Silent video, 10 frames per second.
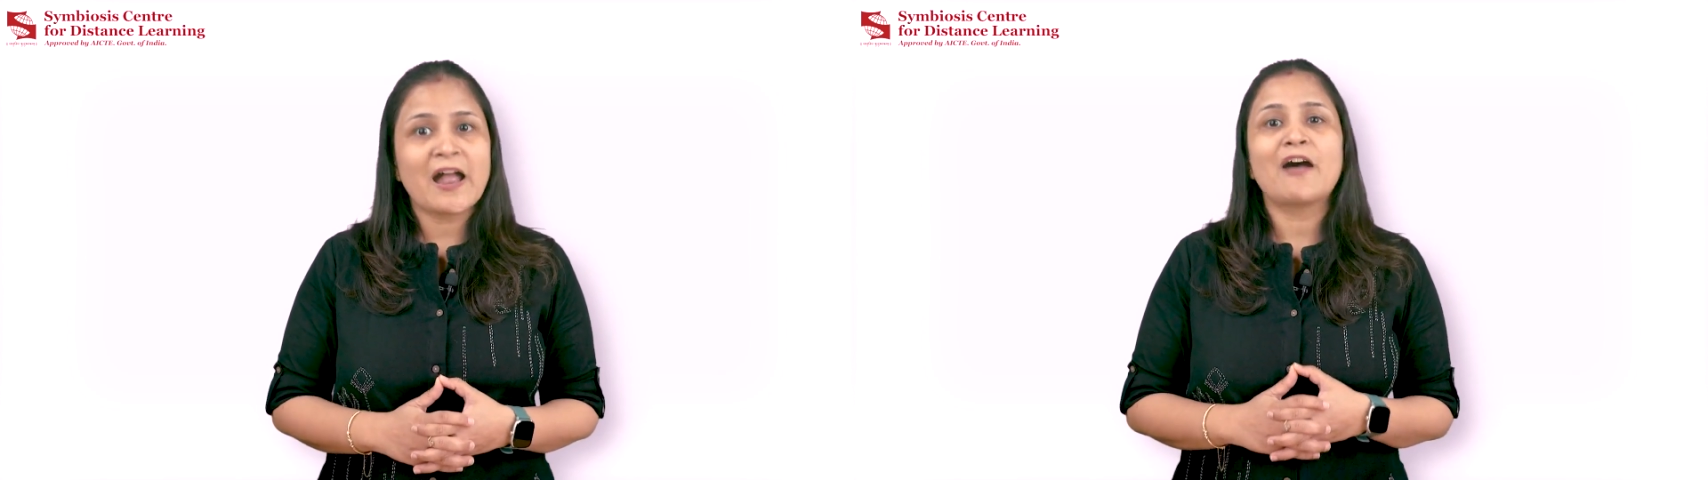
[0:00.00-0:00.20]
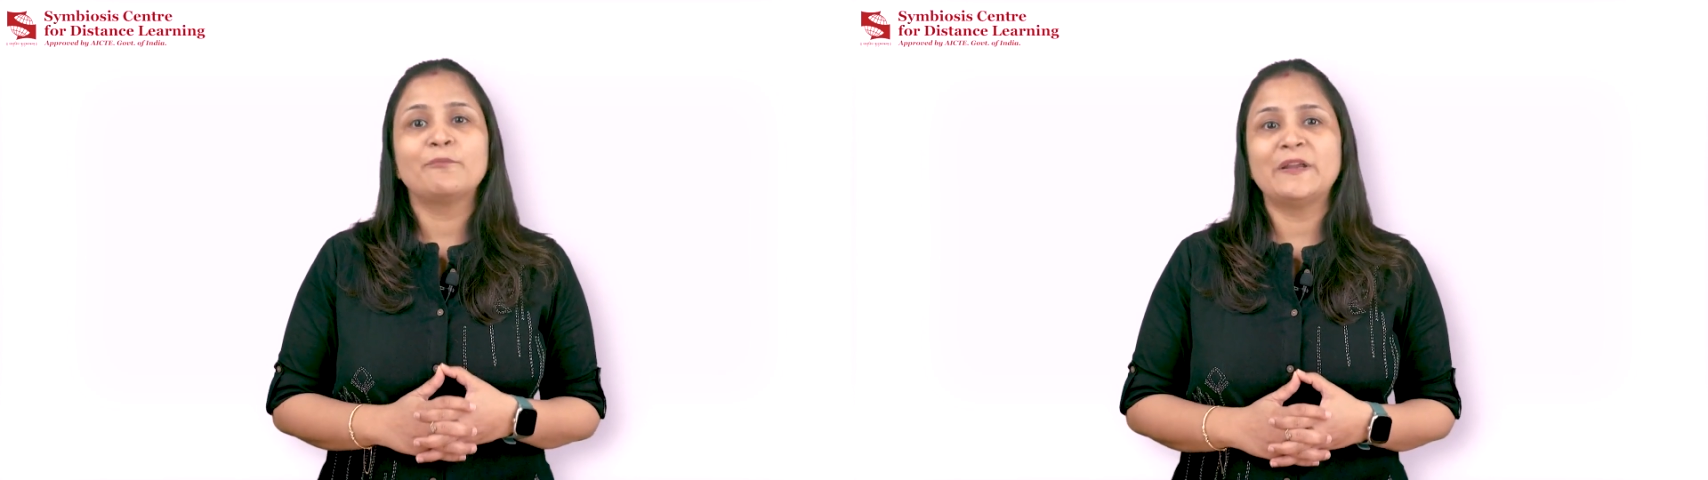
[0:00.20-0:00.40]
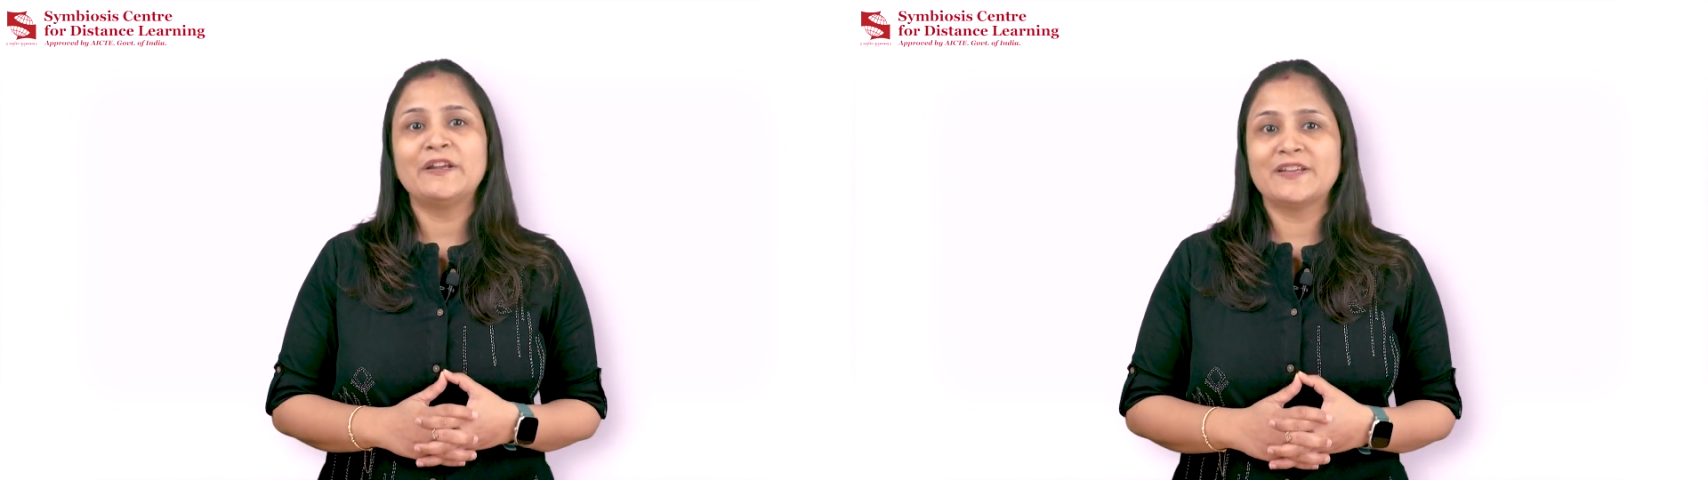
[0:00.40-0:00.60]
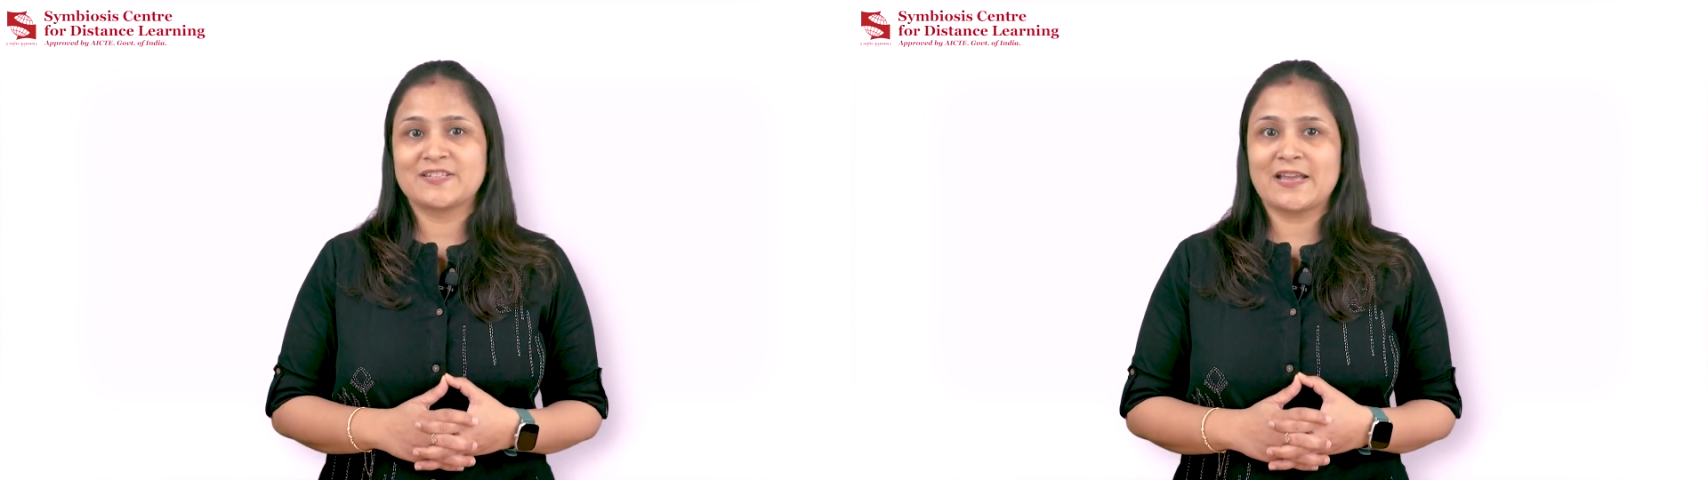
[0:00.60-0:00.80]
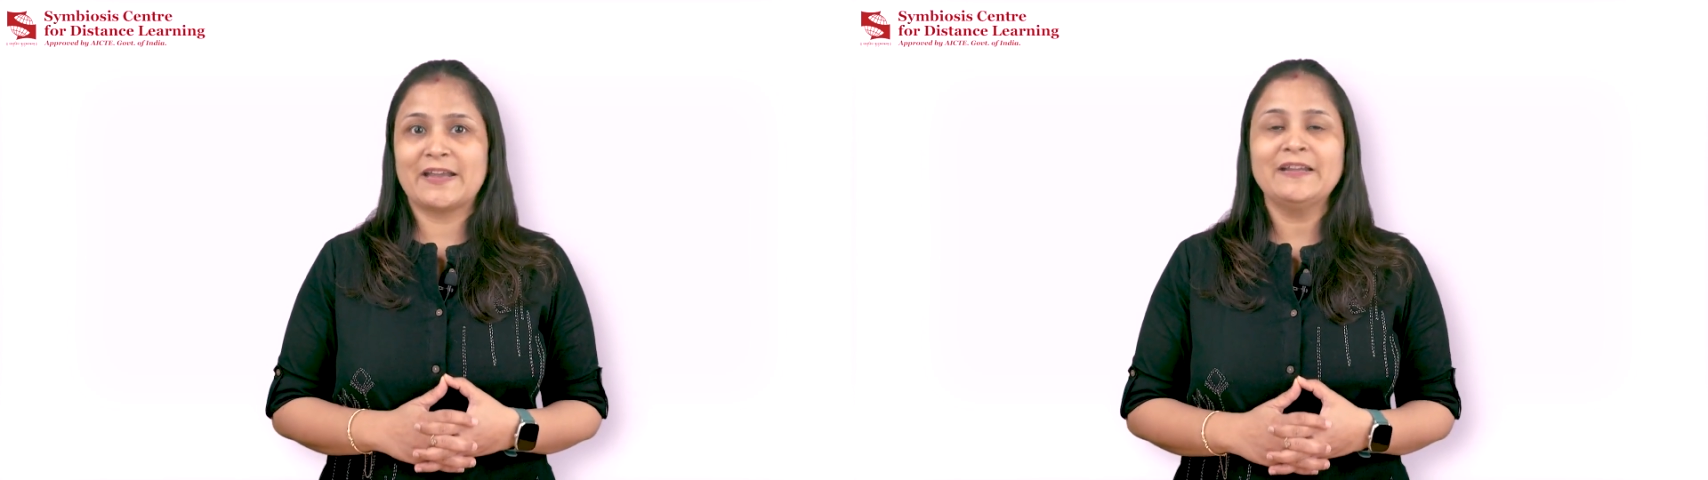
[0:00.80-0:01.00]
have been
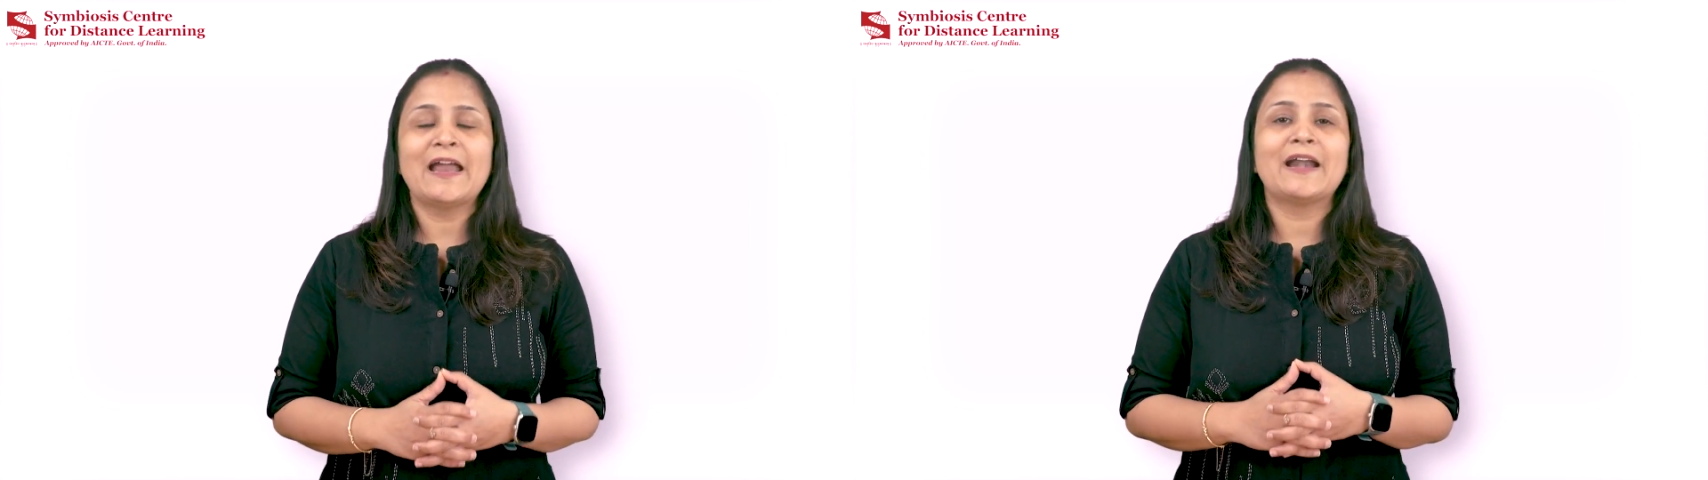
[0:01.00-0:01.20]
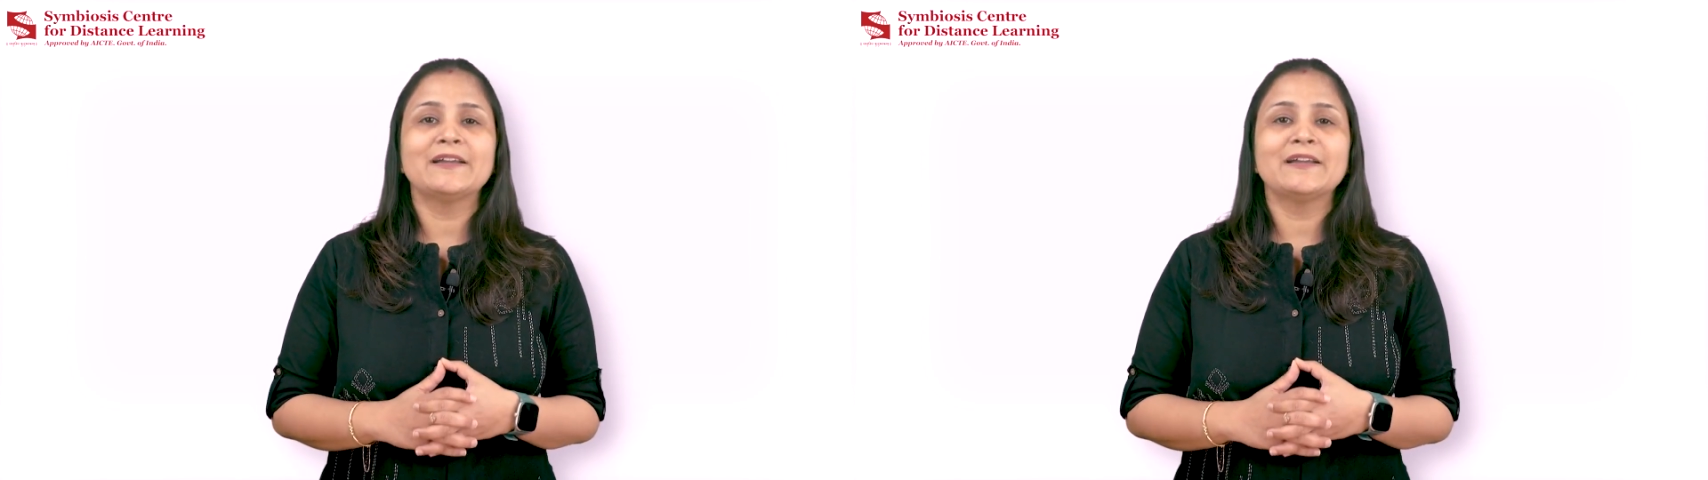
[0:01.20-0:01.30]
designed